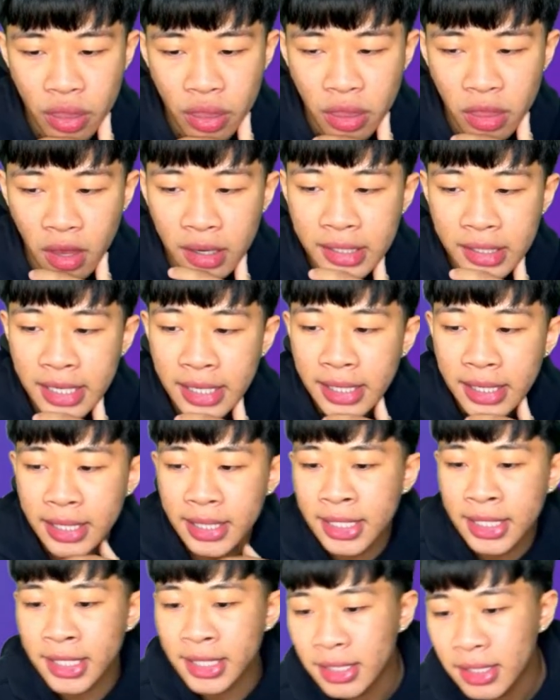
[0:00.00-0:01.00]
I
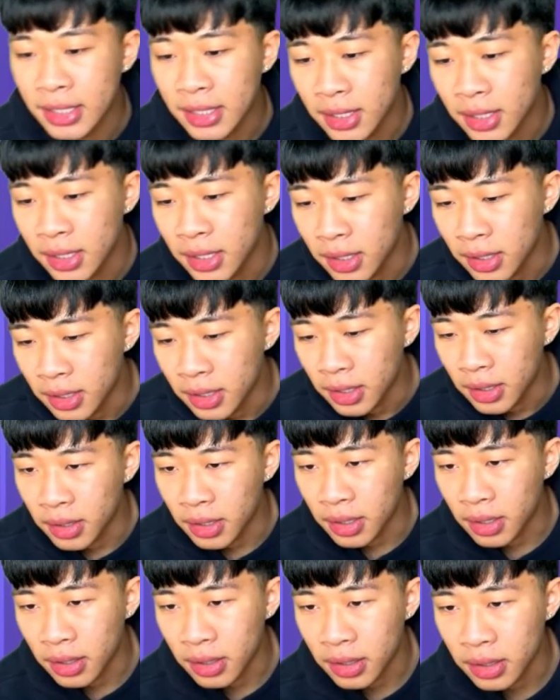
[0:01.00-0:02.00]
think
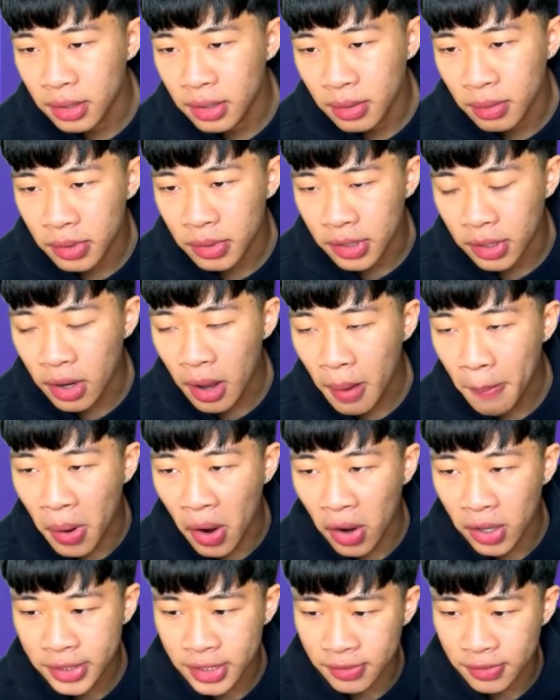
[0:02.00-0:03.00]
they're not
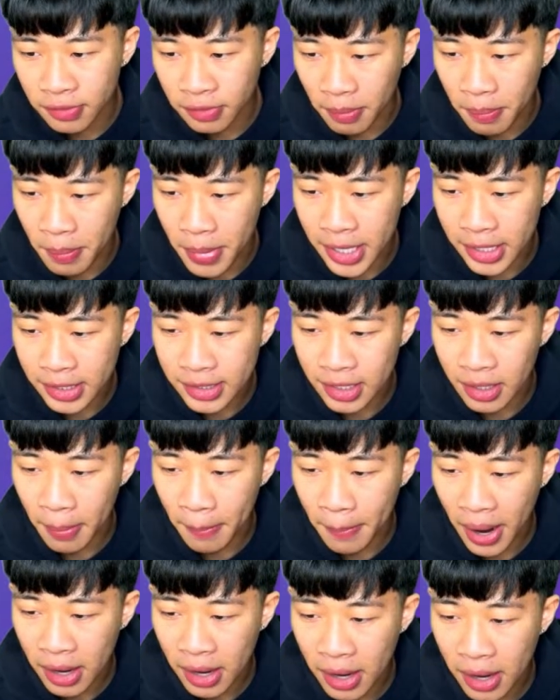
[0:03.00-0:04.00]
positive on minutes here,
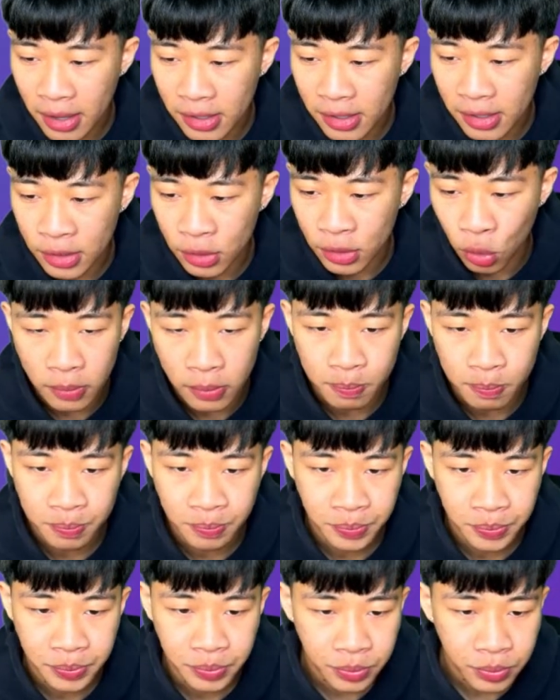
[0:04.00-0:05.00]
Barnes and Gordon.
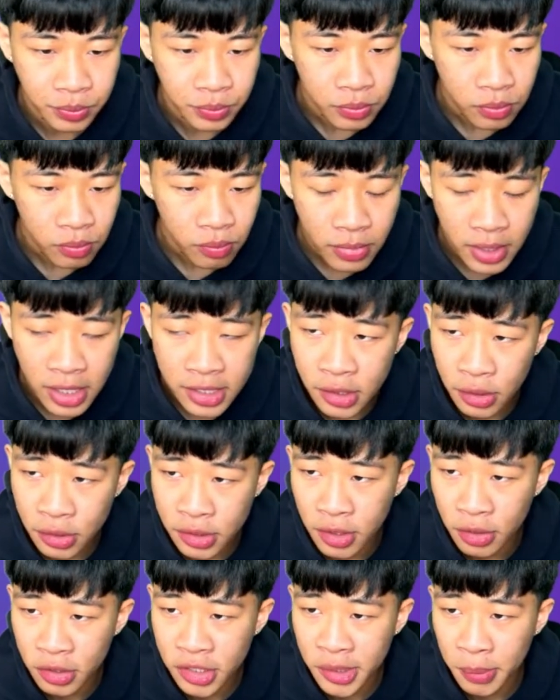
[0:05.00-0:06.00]
So
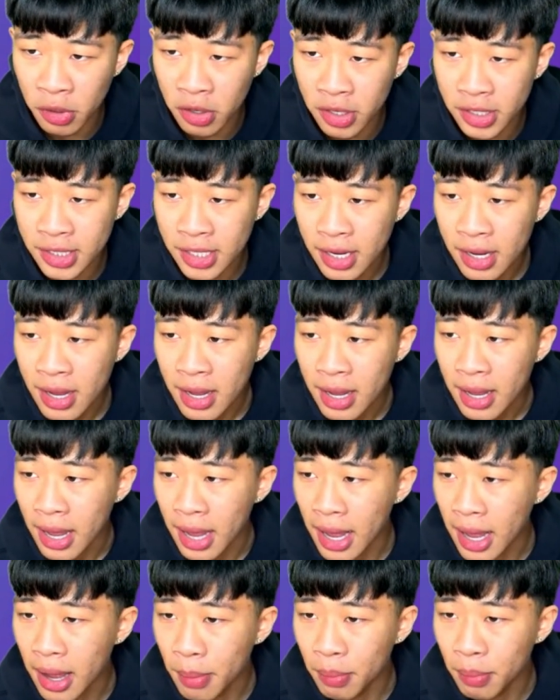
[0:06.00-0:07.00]
it's no surprise.
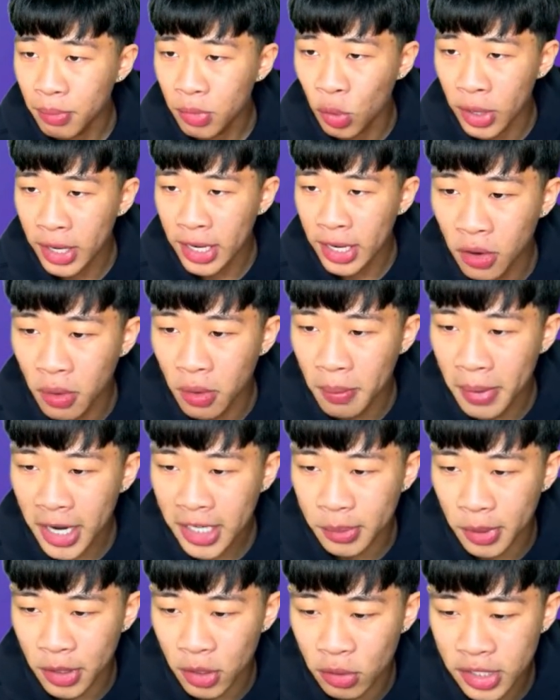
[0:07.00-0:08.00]
Quickly back
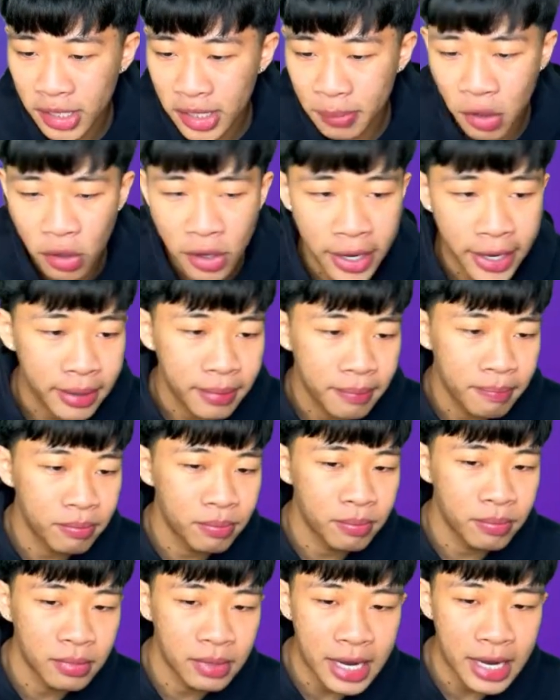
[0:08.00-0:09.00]
to my own team. Okay,
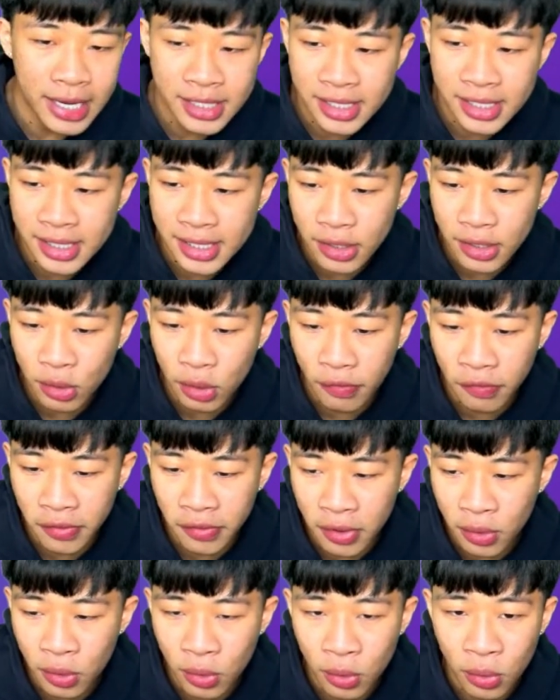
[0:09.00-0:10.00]
let's do a
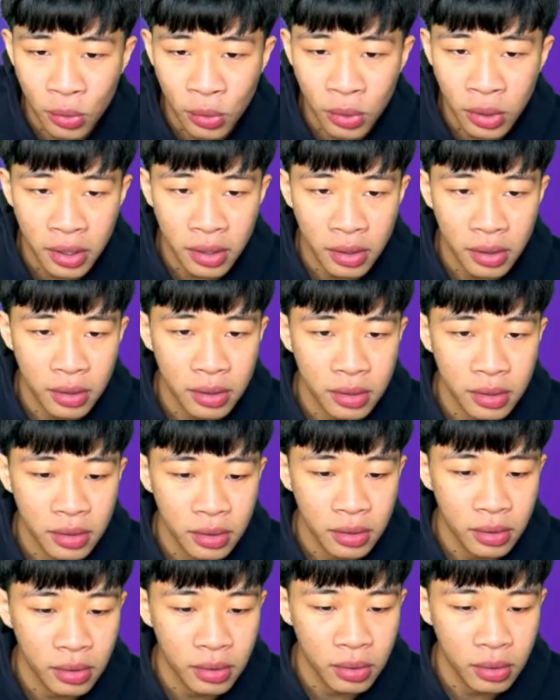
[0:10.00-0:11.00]
few
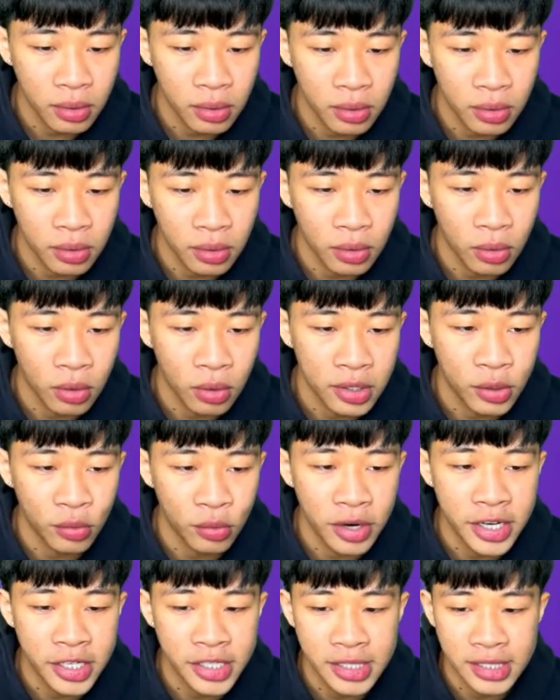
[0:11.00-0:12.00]

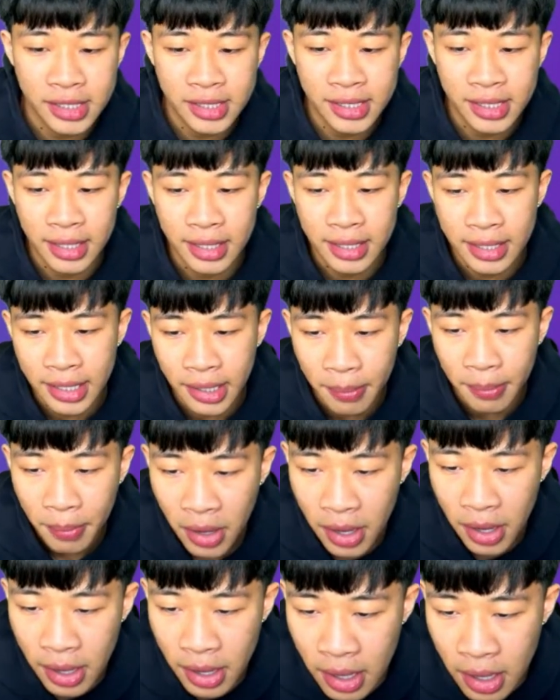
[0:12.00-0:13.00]
alterations to the team.
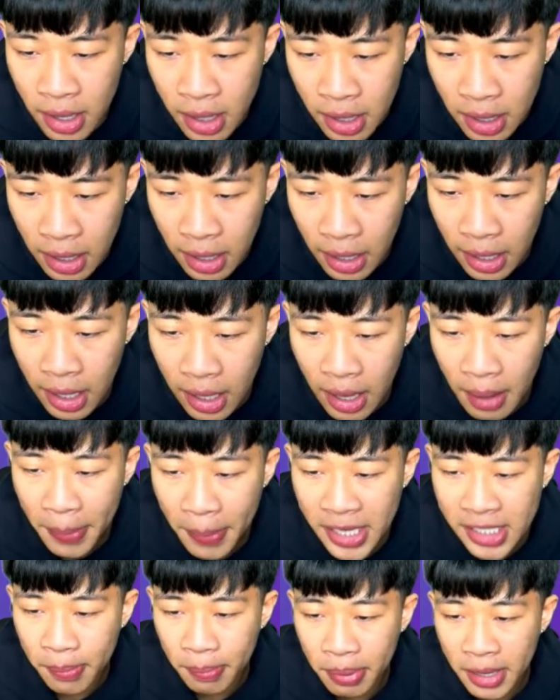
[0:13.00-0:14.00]

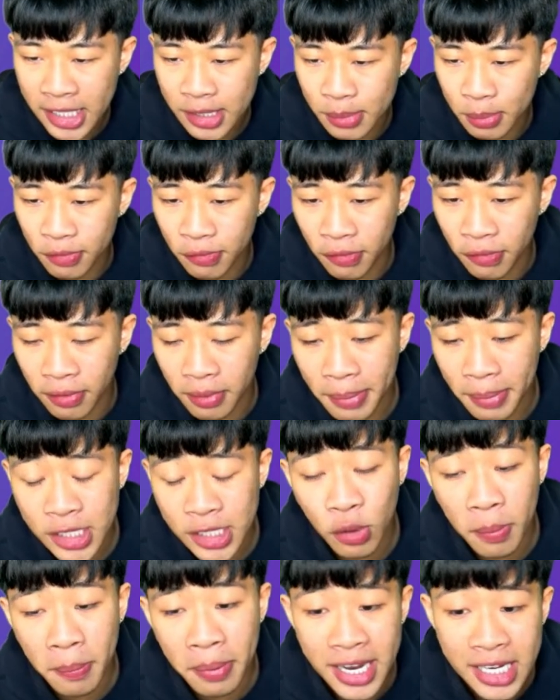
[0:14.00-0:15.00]
Best replacement for
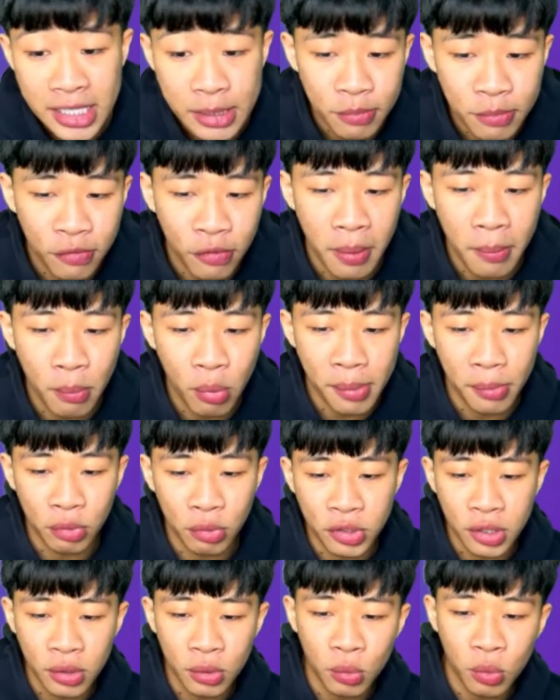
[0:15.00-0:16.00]

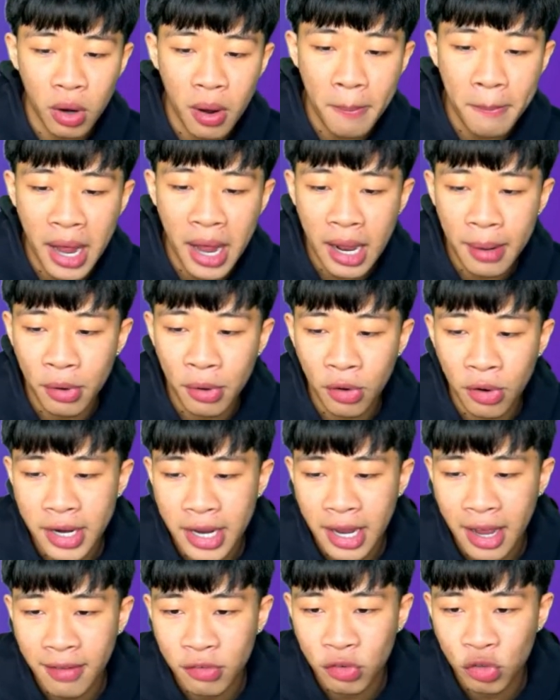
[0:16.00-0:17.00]
Mbeumo. Don't want Palmer.
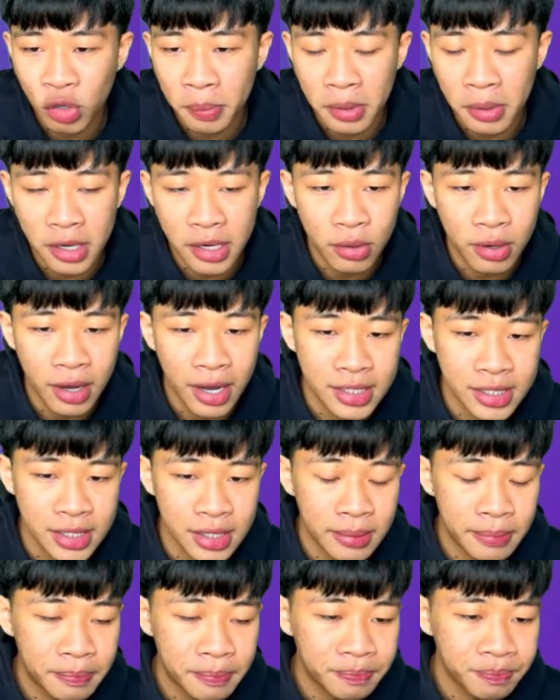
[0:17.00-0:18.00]
Already have triple Newcastle.
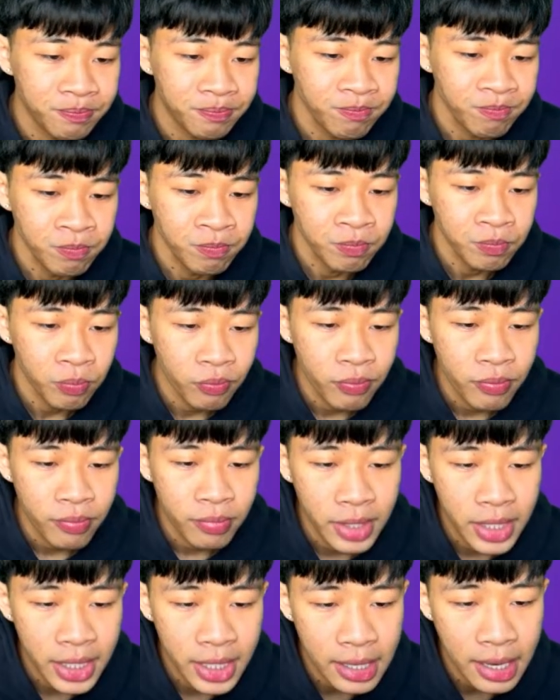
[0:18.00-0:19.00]

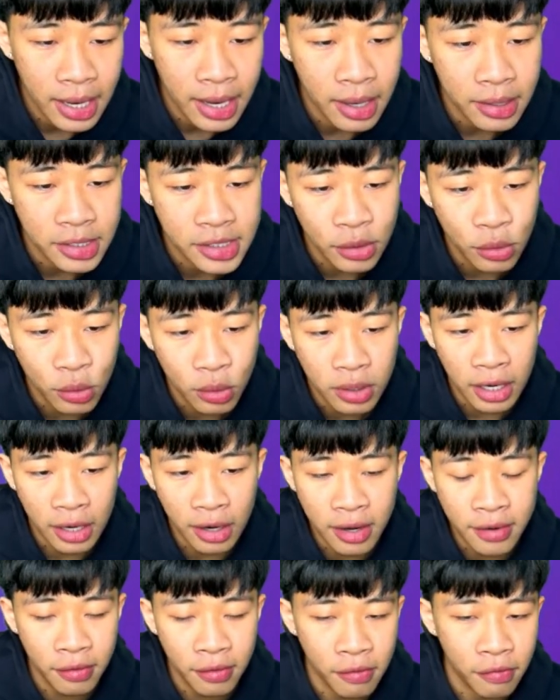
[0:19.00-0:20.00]
So
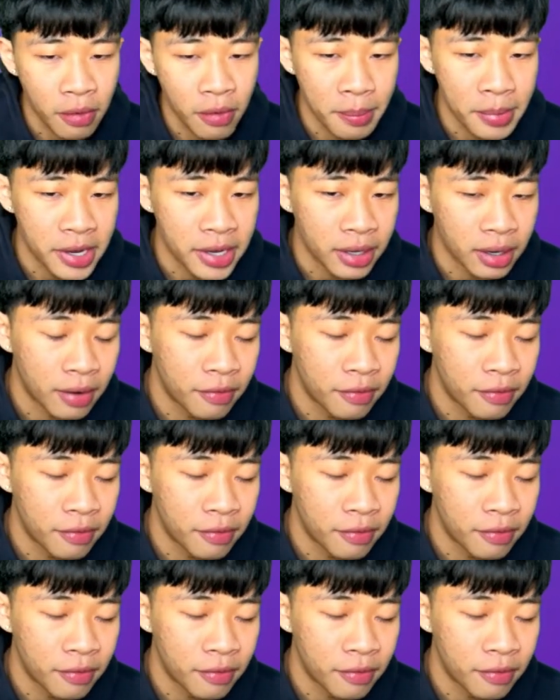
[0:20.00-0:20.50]
Kluivert for me.